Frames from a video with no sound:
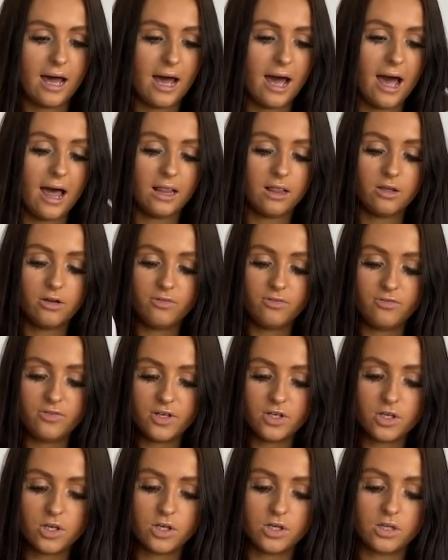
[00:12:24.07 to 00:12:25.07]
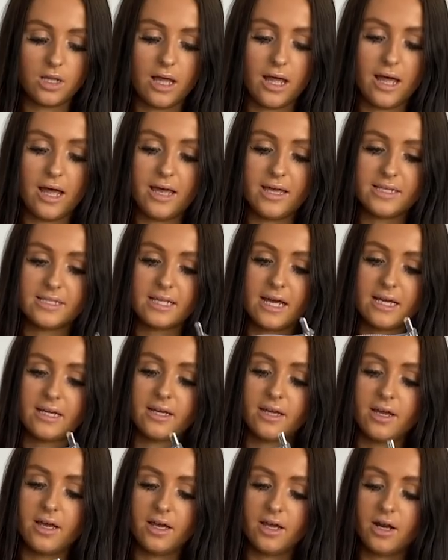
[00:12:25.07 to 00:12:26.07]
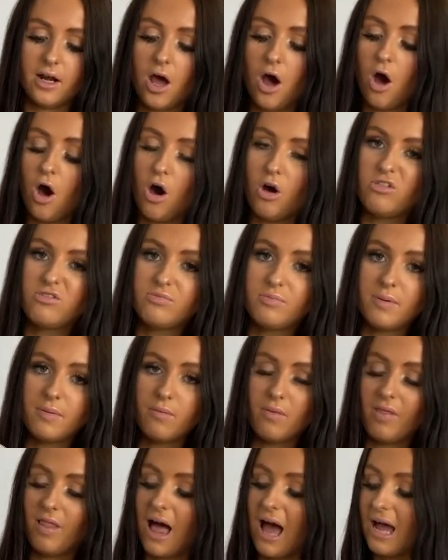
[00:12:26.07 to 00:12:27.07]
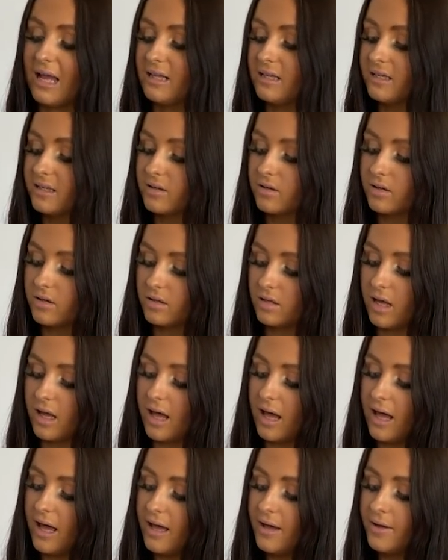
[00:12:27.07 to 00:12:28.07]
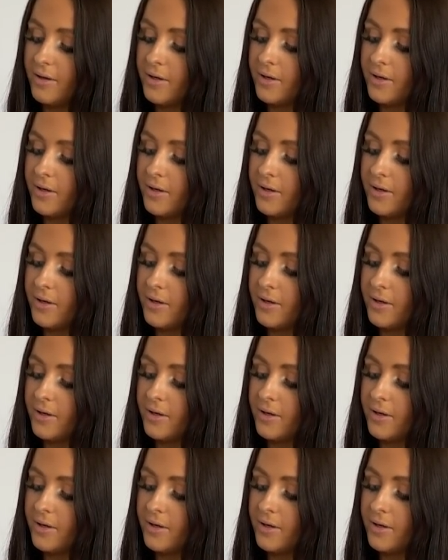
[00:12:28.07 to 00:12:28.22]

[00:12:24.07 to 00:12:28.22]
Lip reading: I love the colour. It's like an off lilac colour.